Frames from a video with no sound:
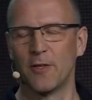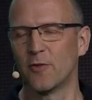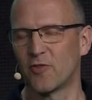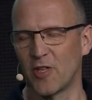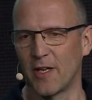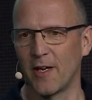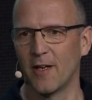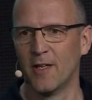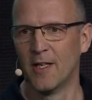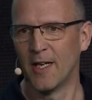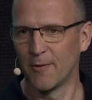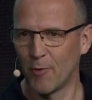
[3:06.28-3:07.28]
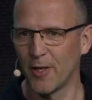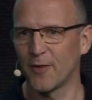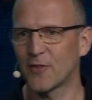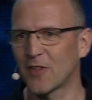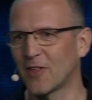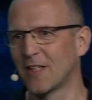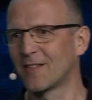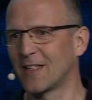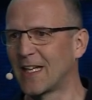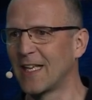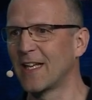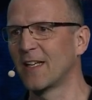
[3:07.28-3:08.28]
use Gen AI. And one of the things they
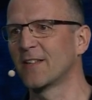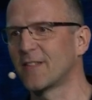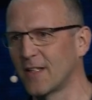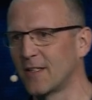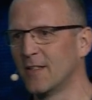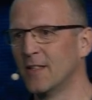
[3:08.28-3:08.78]
clearly said,